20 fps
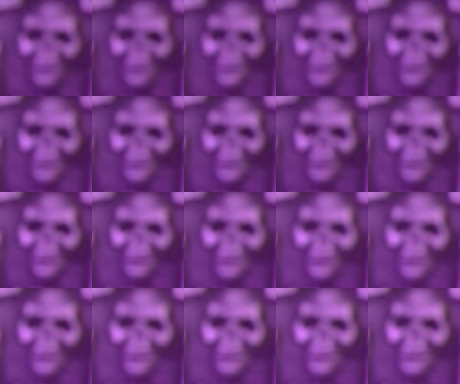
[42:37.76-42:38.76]

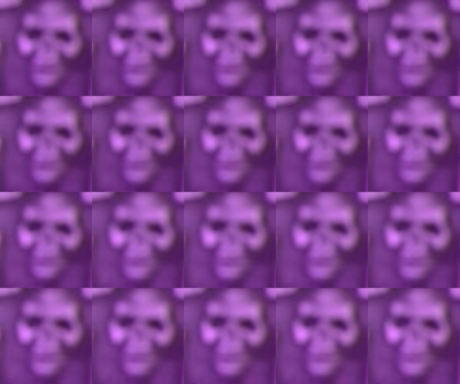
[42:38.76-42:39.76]

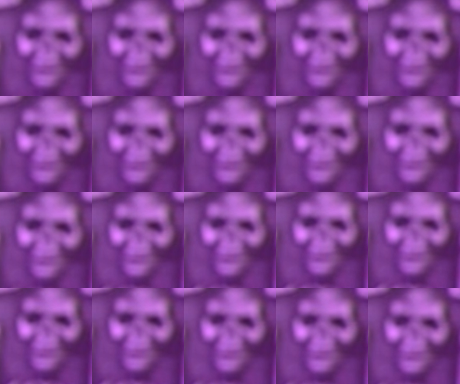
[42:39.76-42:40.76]

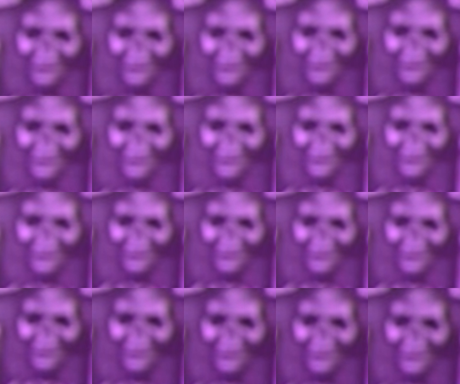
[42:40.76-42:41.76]

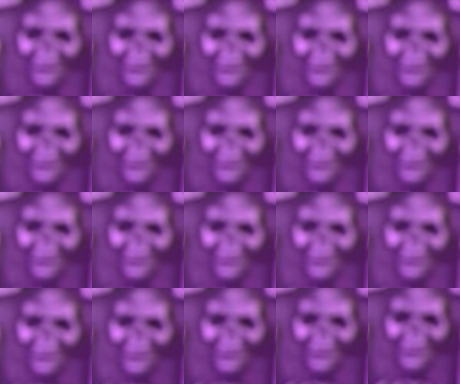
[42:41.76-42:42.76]

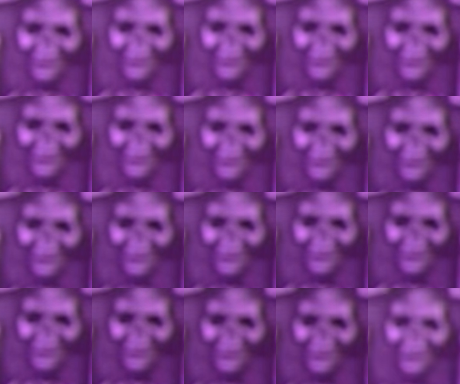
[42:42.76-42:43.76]

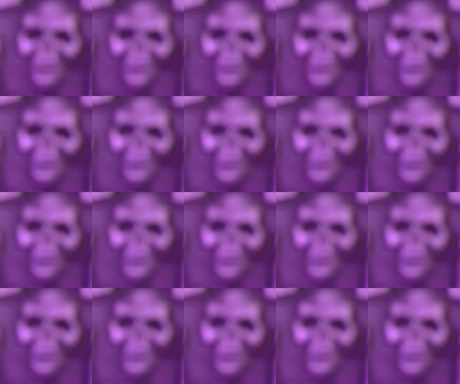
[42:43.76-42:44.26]
No words are spoken by the person on screen.